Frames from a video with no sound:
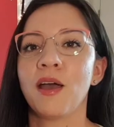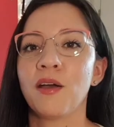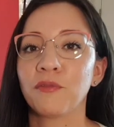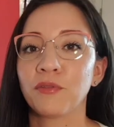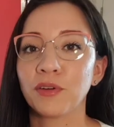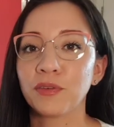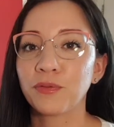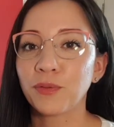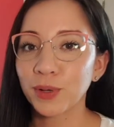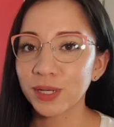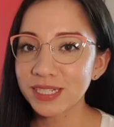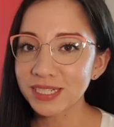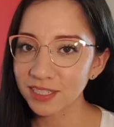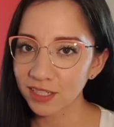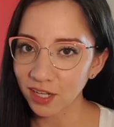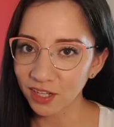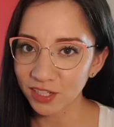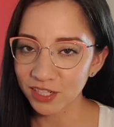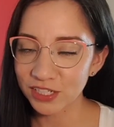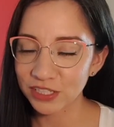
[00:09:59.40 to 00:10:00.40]
For fourteen
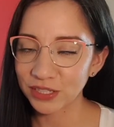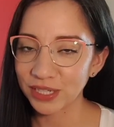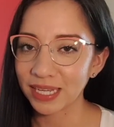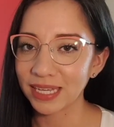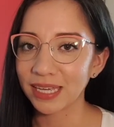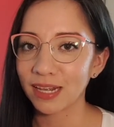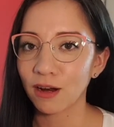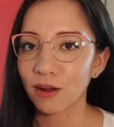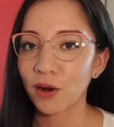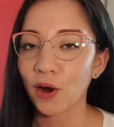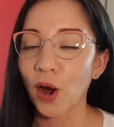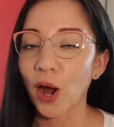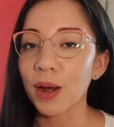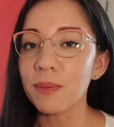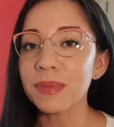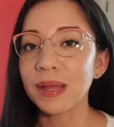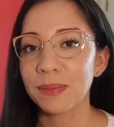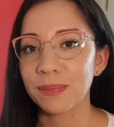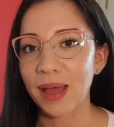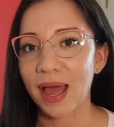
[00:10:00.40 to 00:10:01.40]
dollars, you can get a
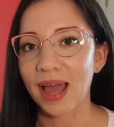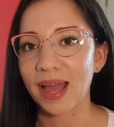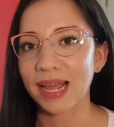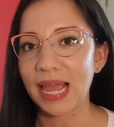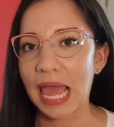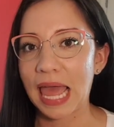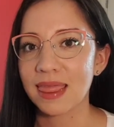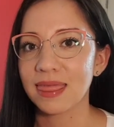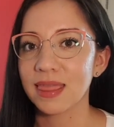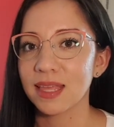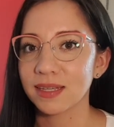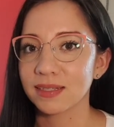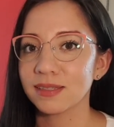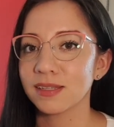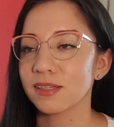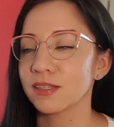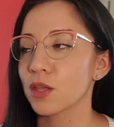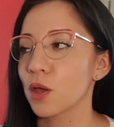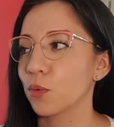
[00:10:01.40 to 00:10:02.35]
garment bag, and this is